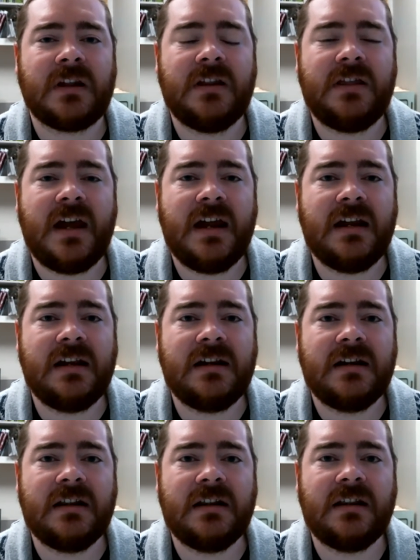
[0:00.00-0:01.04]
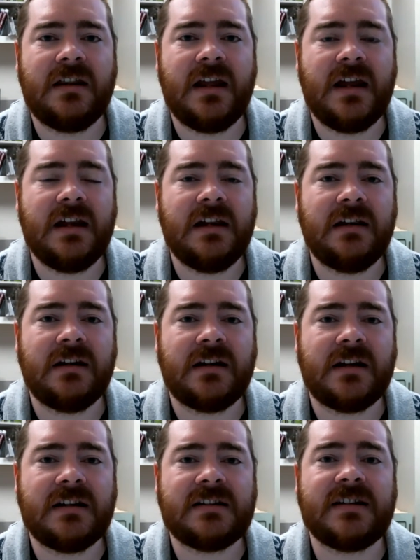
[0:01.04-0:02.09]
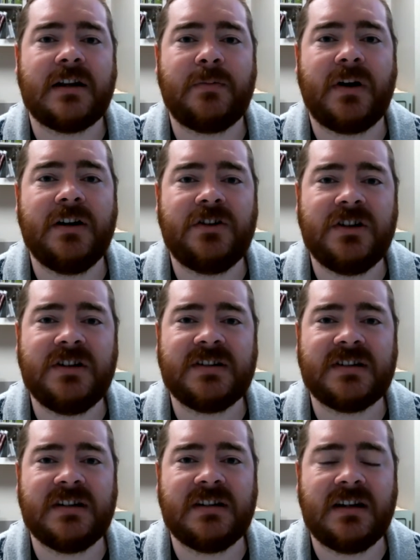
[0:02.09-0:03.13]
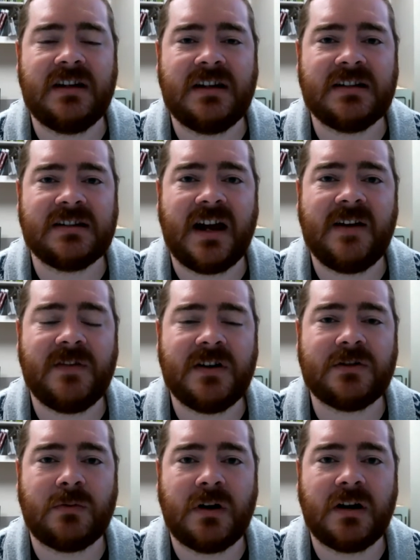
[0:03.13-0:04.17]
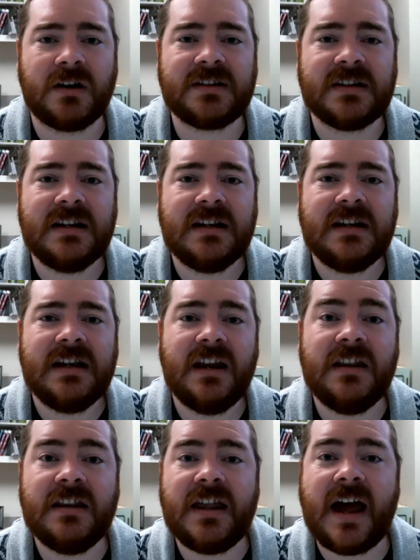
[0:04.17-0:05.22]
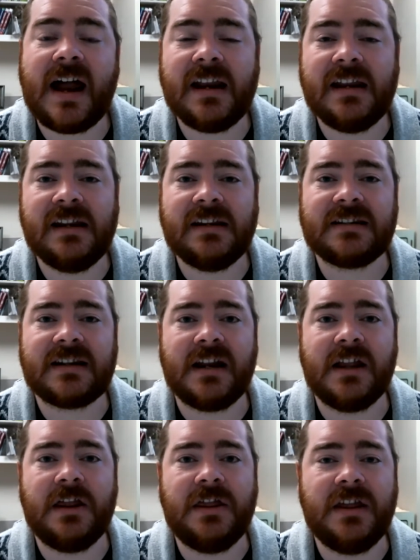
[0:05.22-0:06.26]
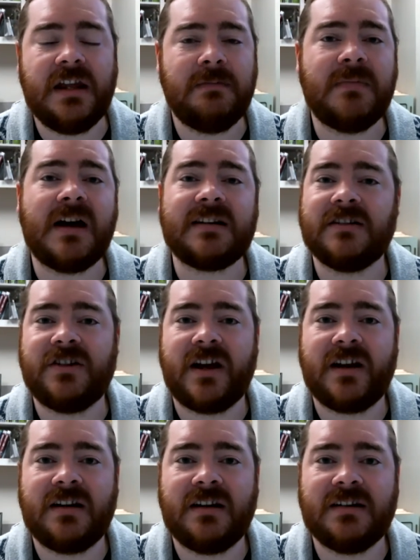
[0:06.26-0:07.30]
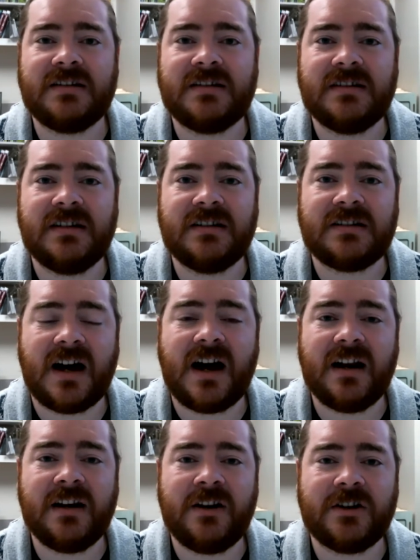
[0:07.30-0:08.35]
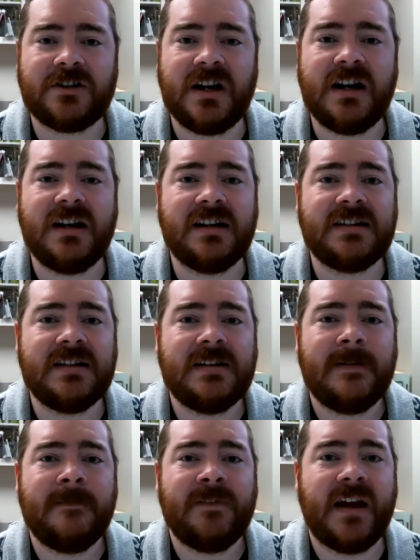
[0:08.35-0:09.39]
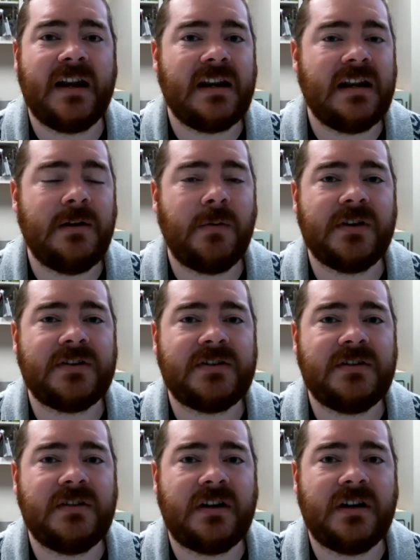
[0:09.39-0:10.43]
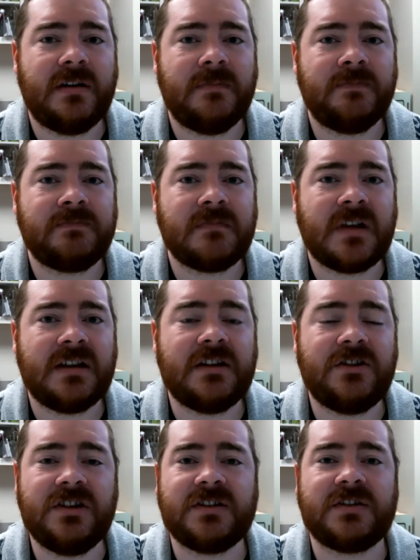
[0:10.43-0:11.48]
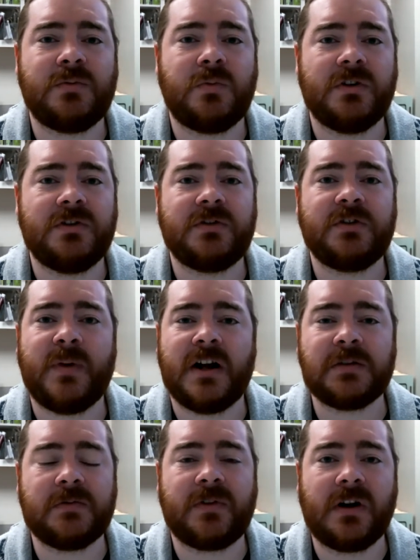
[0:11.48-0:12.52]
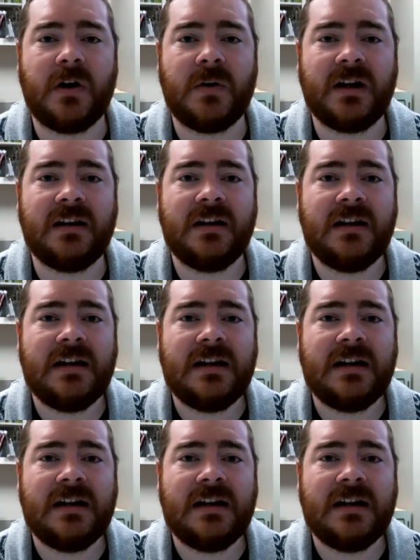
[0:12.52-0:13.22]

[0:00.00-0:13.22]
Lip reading: they celebrate Jesus and his life and his works, and that is kind of the message that is taught in Christianity, is that he was that Jesus was responsible for going and